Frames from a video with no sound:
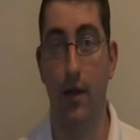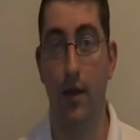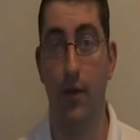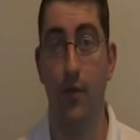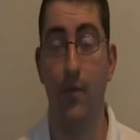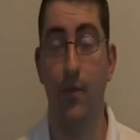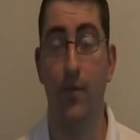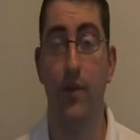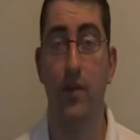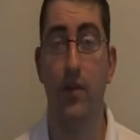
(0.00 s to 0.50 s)

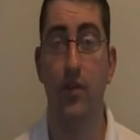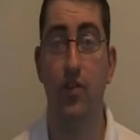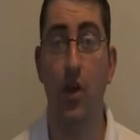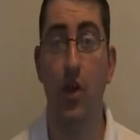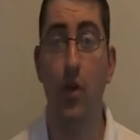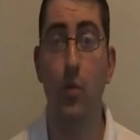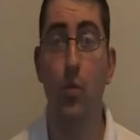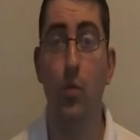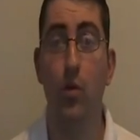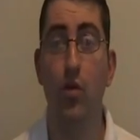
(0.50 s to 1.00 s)
Now,
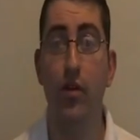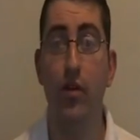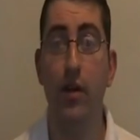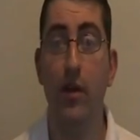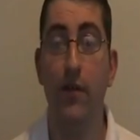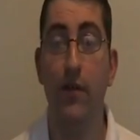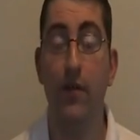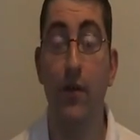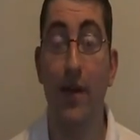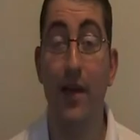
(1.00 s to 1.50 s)
don't
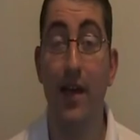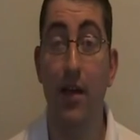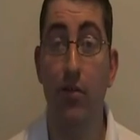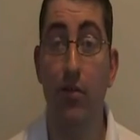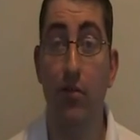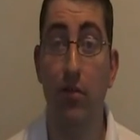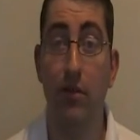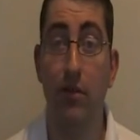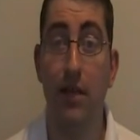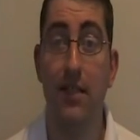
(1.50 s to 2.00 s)
worry if you
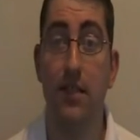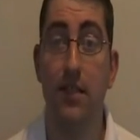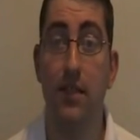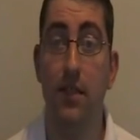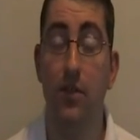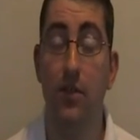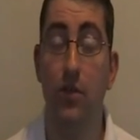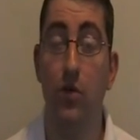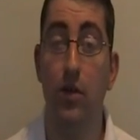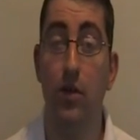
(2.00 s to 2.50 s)
hear a
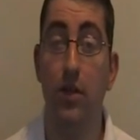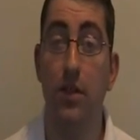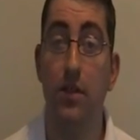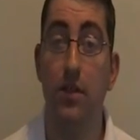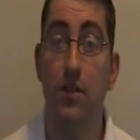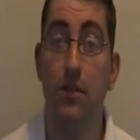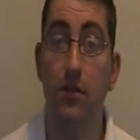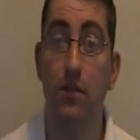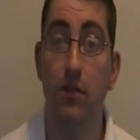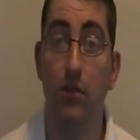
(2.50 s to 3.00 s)
rustly
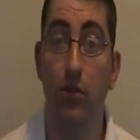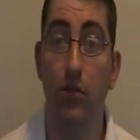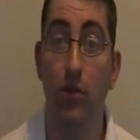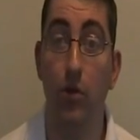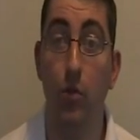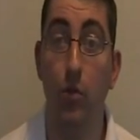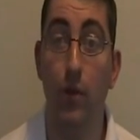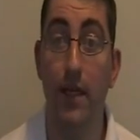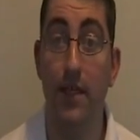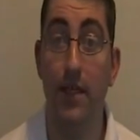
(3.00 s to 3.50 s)
noise
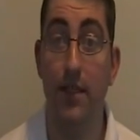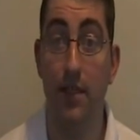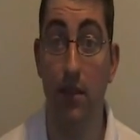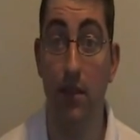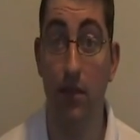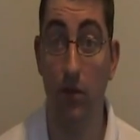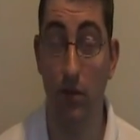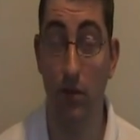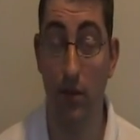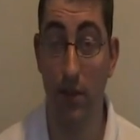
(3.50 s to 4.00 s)
or a
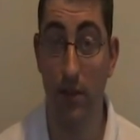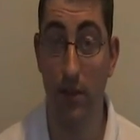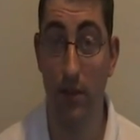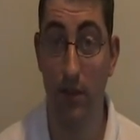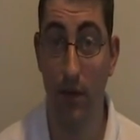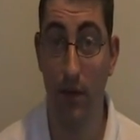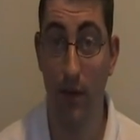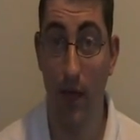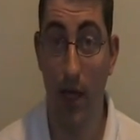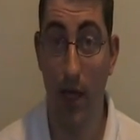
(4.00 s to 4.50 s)
wheezy
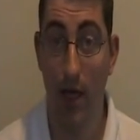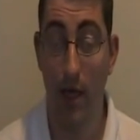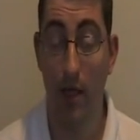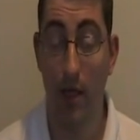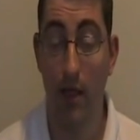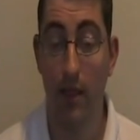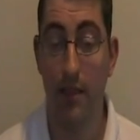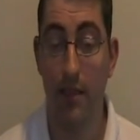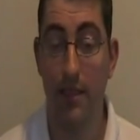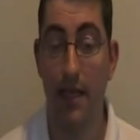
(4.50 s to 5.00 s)
noise.
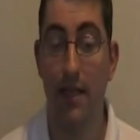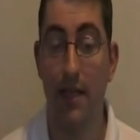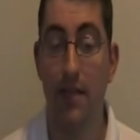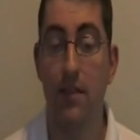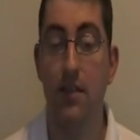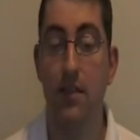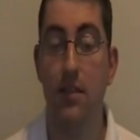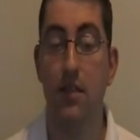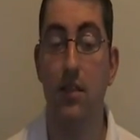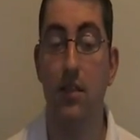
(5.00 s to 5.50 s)
It
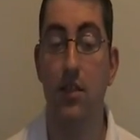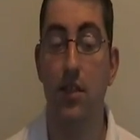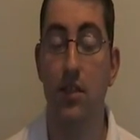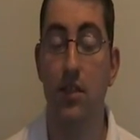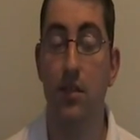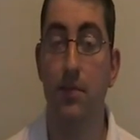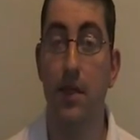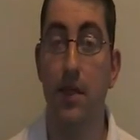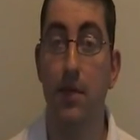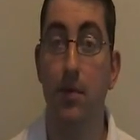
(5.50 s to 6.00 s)
tends to
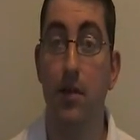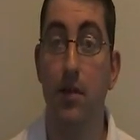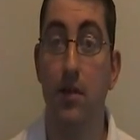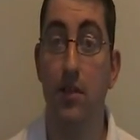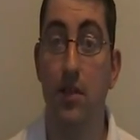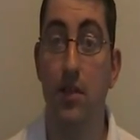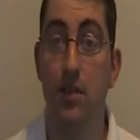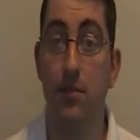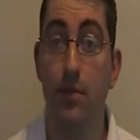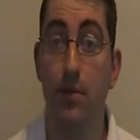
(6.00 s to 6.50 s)
just be
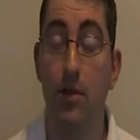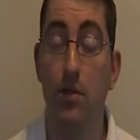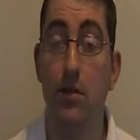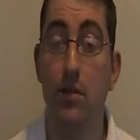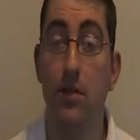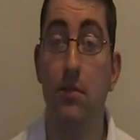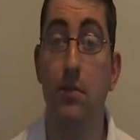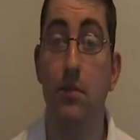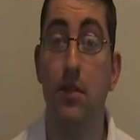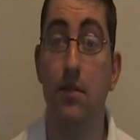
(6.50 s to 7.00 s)
because
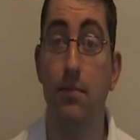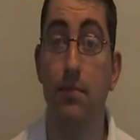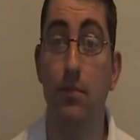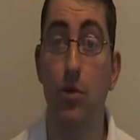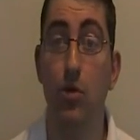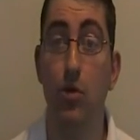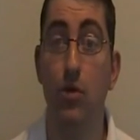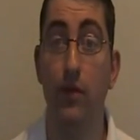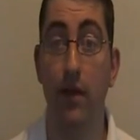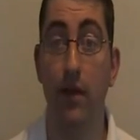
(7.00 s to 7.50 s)
sputum is
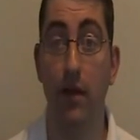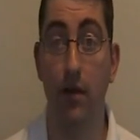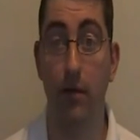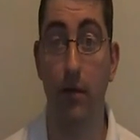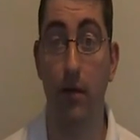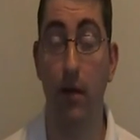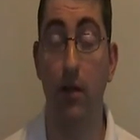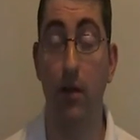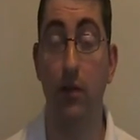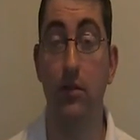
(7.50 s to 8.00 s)
moving
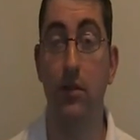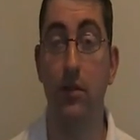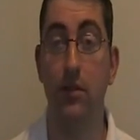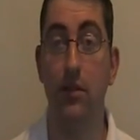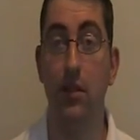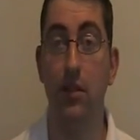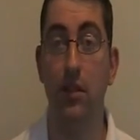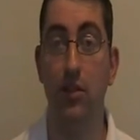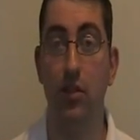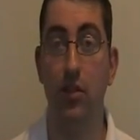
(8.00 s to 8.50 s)
closer
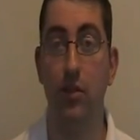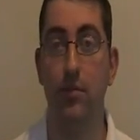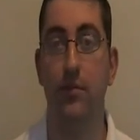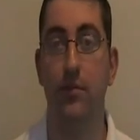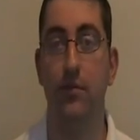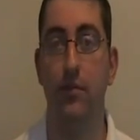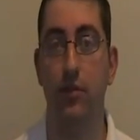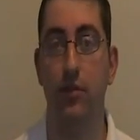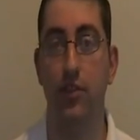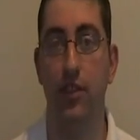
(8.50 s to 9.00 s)
to the
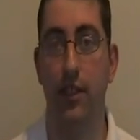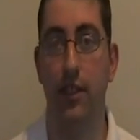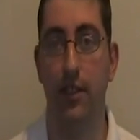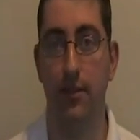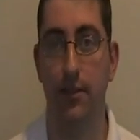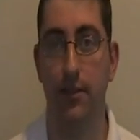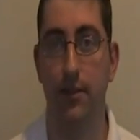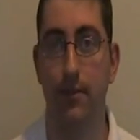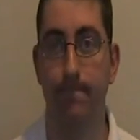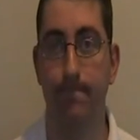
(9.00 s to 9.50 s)
top of your
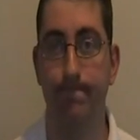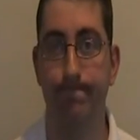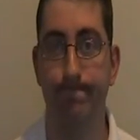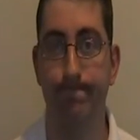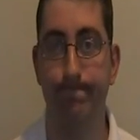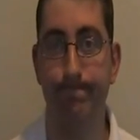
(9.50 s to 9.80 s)
chest.